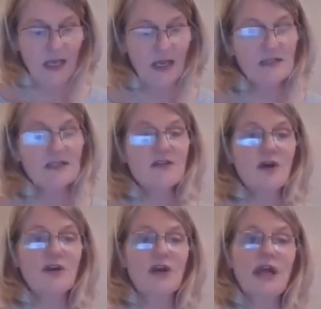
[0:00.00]
It's
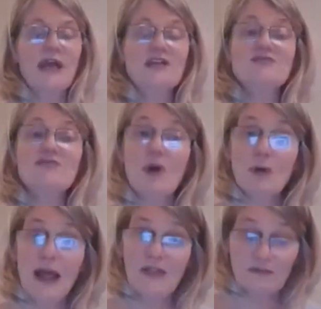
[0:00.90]
not okay to
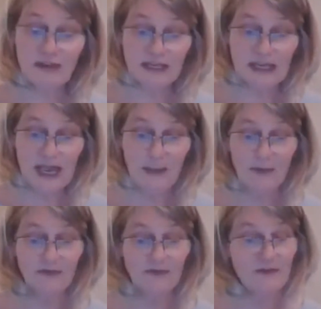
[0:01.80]
roll out the red carpet